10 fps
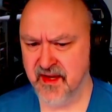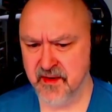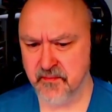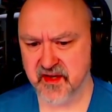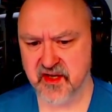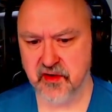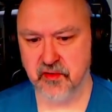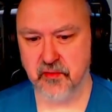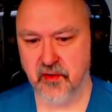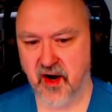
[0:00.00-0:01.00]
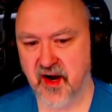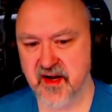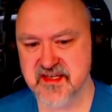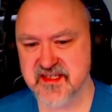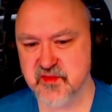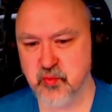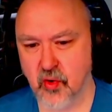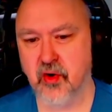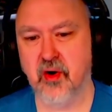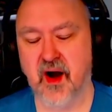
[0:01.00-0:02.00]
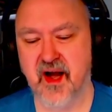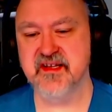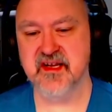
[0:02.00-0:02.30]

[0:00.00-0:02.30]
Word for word: in my queue, I swore I'd